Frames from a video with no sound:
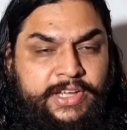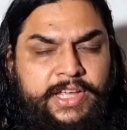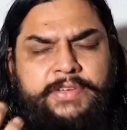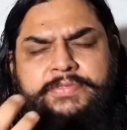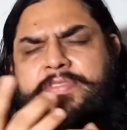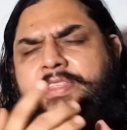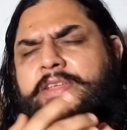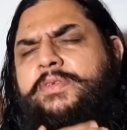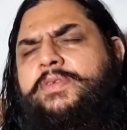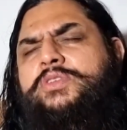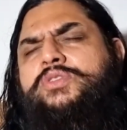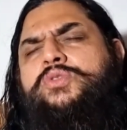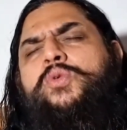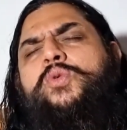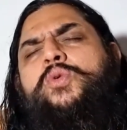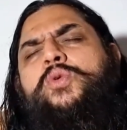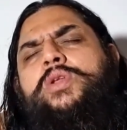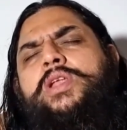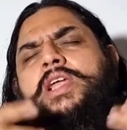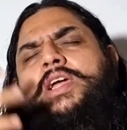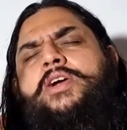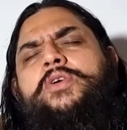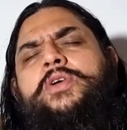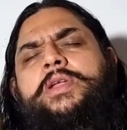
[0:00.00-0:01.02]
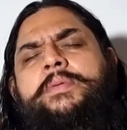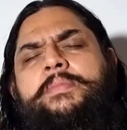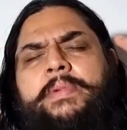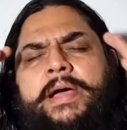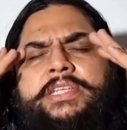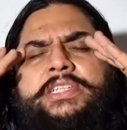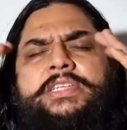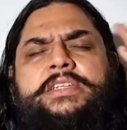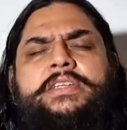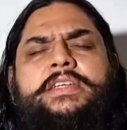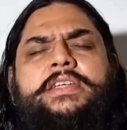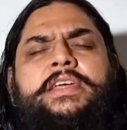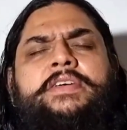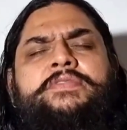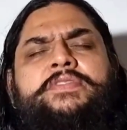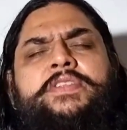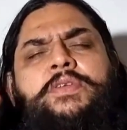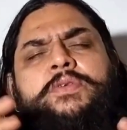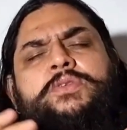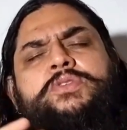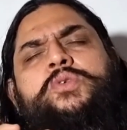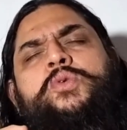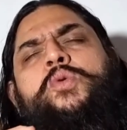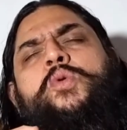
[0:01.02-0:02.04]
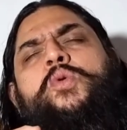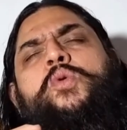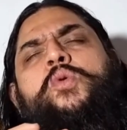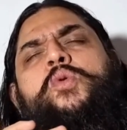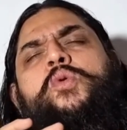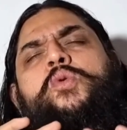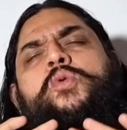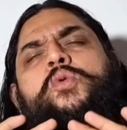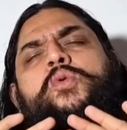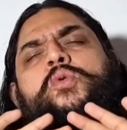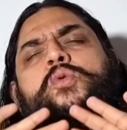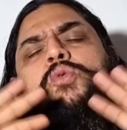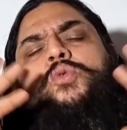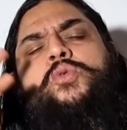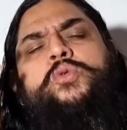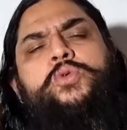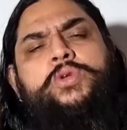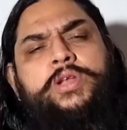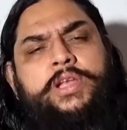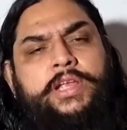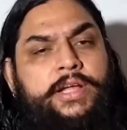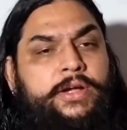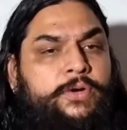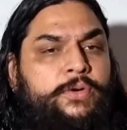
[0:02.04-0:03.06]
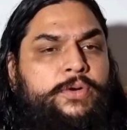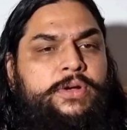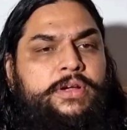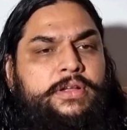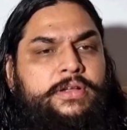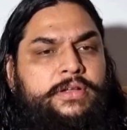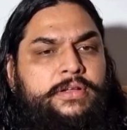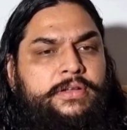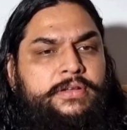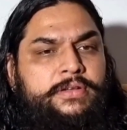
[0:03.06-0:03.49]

If there was only good, imagine if there was only good,